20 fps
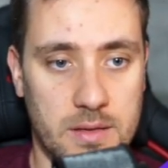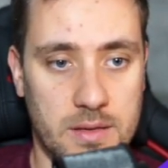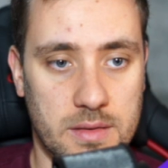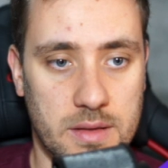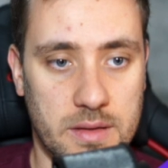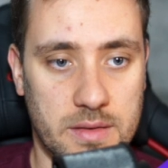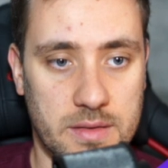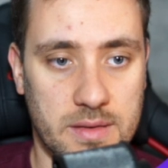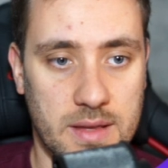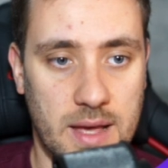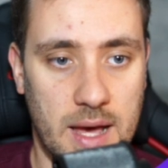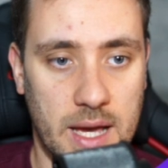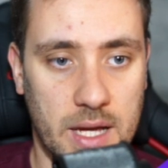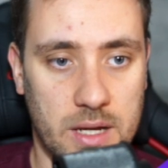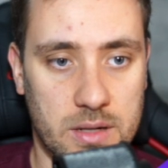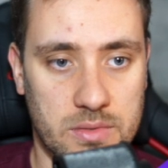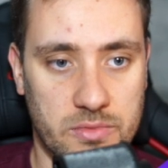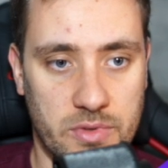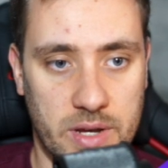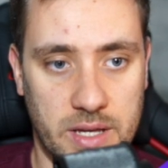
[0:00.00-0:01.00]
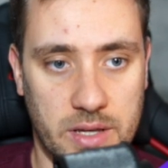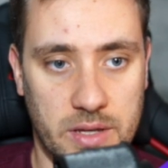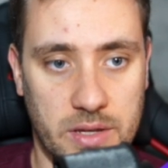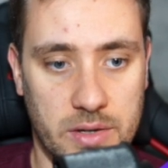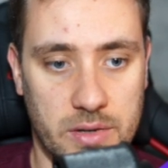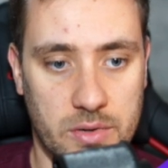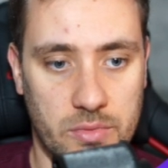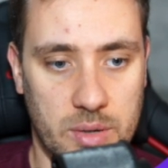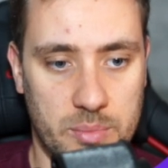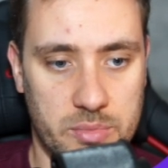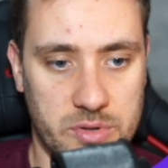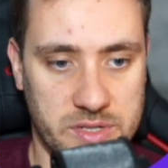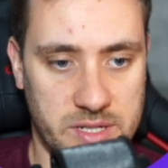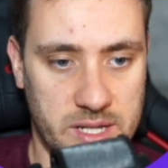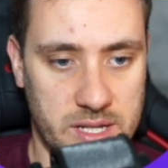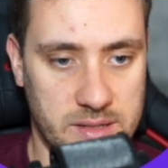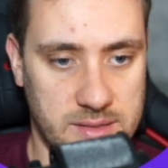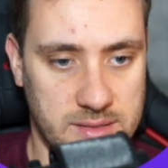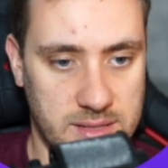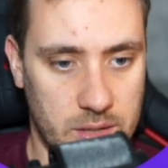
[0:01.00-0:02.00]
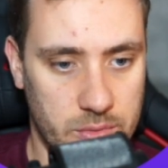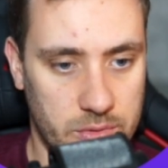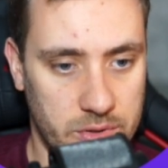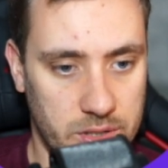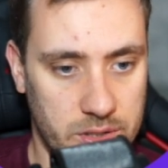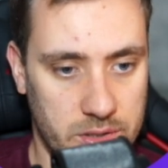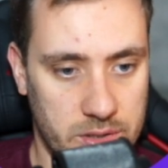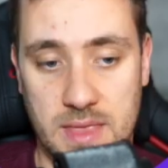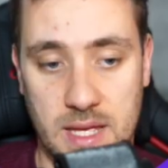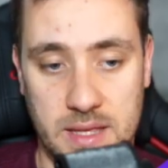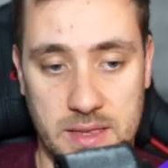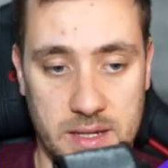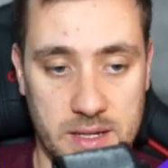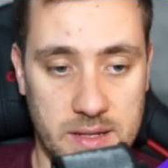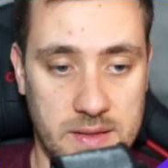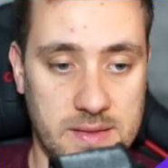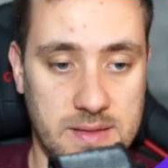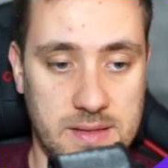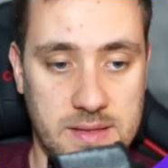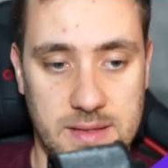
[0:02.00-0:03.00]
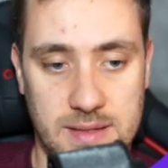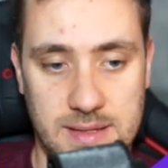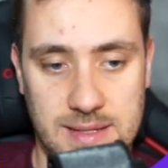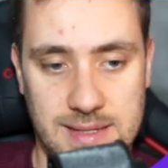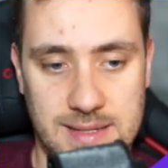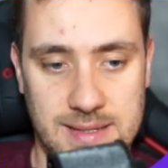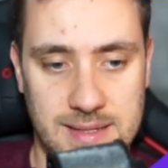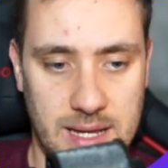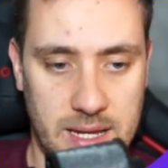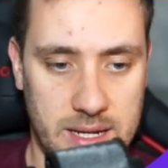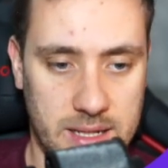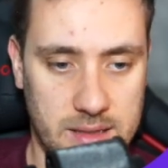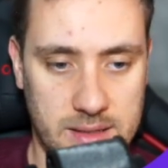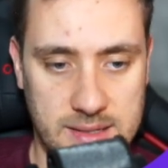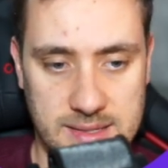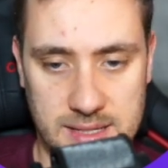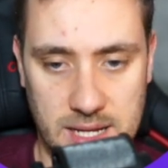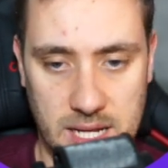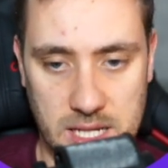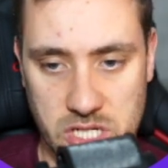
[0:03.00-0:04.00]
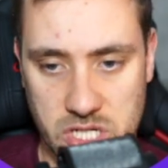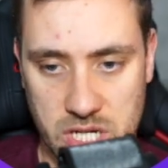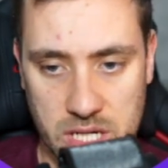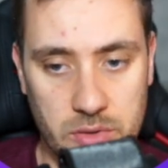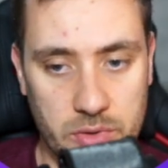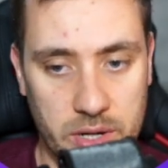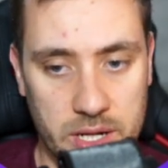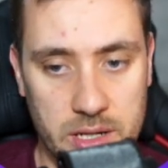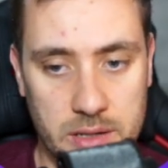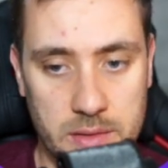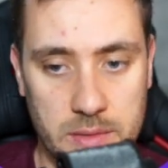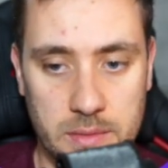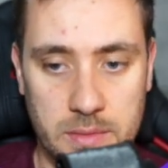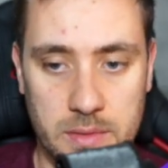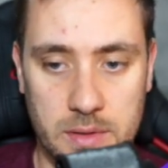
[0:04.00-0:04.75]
This icon right here represents down here that it is statically site generated